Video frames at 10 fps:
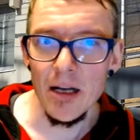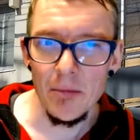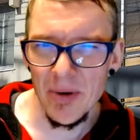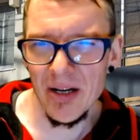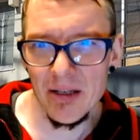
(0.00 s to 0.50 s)

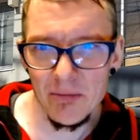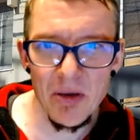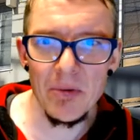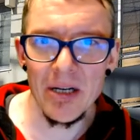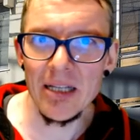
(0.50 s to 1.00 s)
but
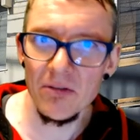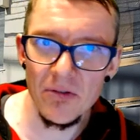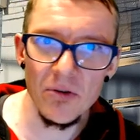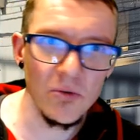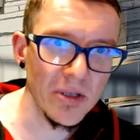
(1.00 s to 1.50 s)
people get the
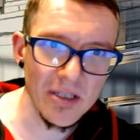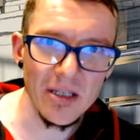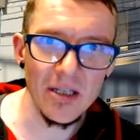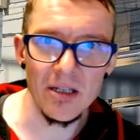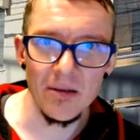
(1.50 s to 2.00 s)
flu once a
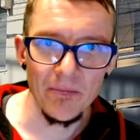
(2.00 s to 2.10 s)
year.